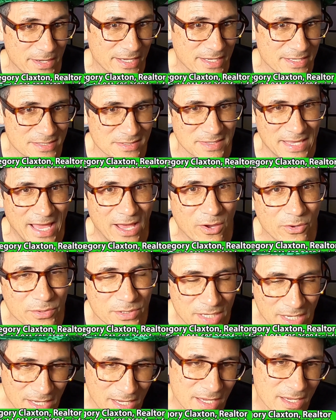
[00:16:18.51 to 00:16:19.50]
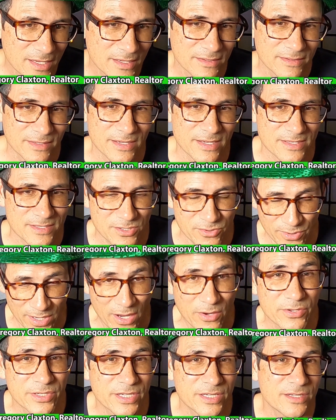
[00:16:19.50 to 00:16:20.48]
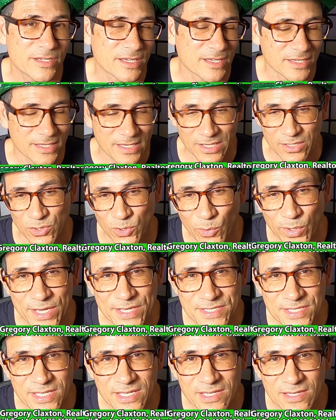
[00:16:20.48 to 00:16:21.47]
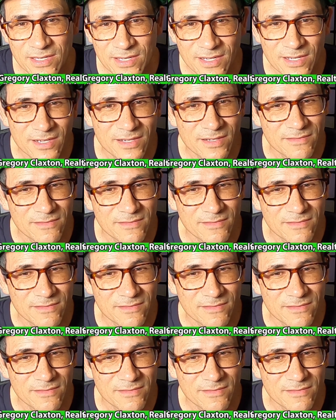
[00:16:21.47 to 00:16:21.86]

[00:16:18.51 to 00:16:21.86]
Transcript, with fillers: It gets loud, it's crowded, it can get noisy.